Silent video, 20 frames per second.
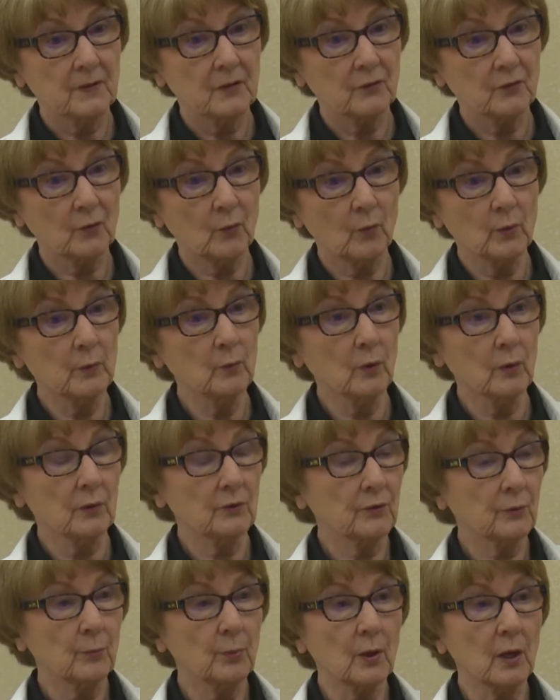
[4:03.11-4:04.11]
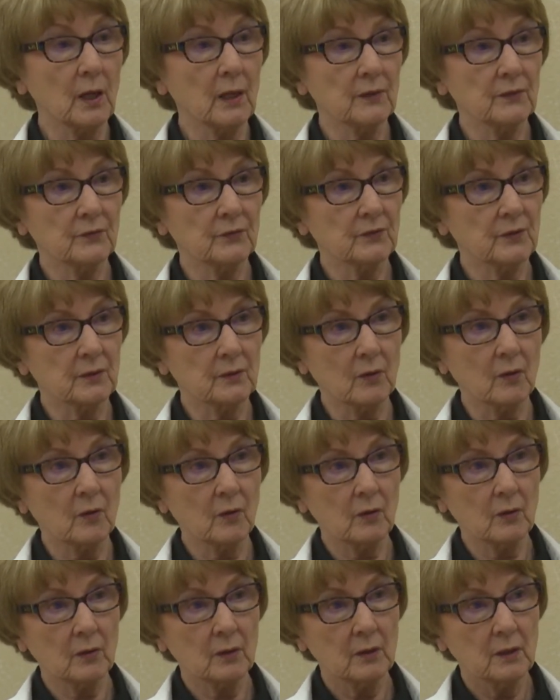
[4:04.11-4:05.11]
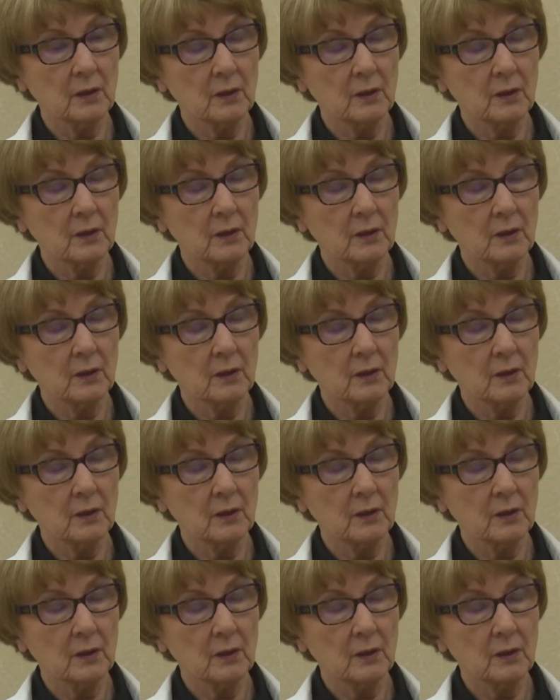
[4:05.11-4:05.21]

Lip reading: so we weren't surprised at all.